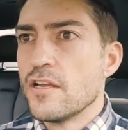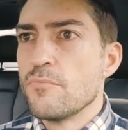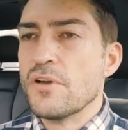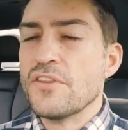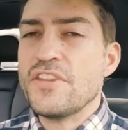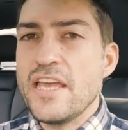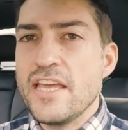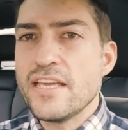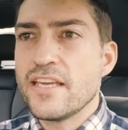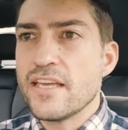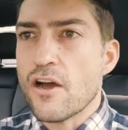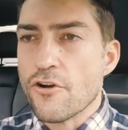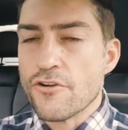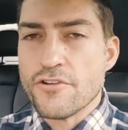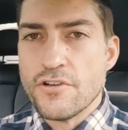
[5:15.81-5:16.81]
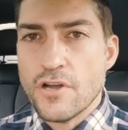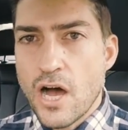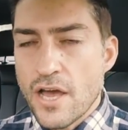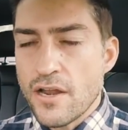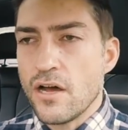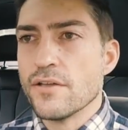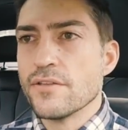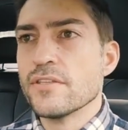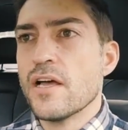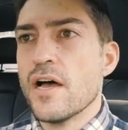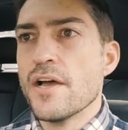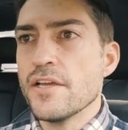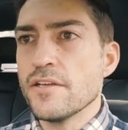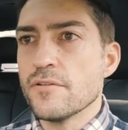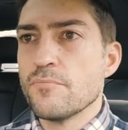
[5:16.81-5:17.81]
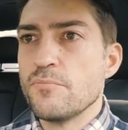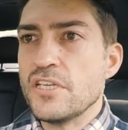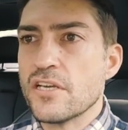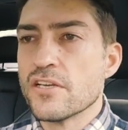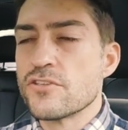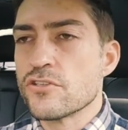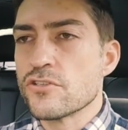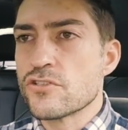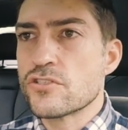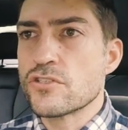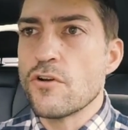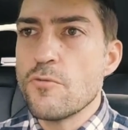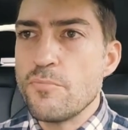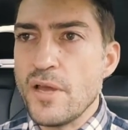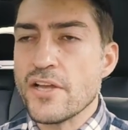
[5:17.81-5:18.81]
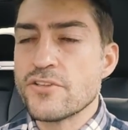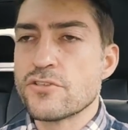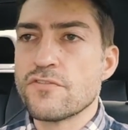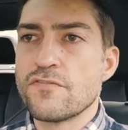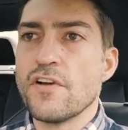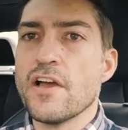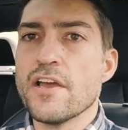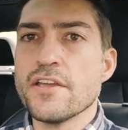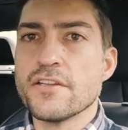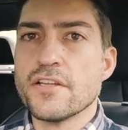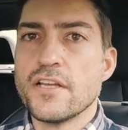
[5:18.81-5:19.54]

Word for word: but they are not online because they're so petrified